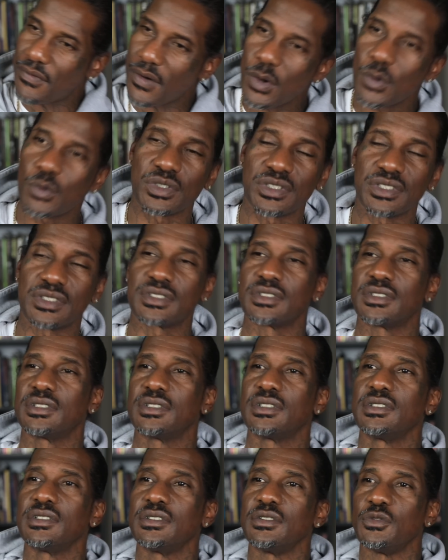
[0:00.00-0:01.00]
40s. You know
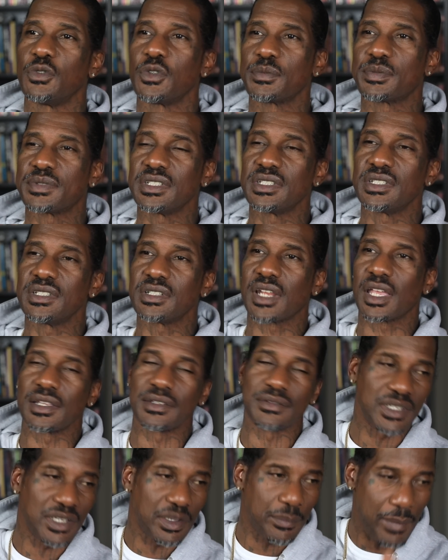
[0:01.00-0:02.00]
what I'm saying?
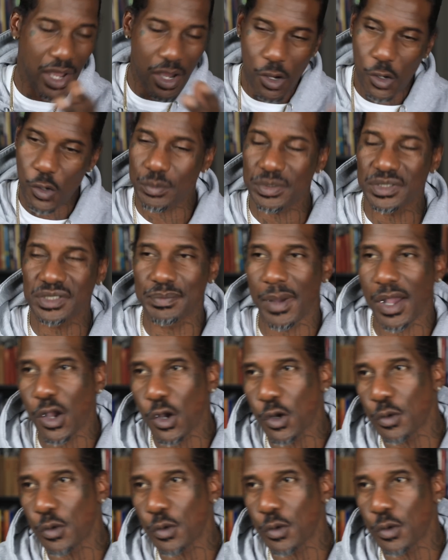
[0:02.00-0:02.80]
Like, nigga, my homies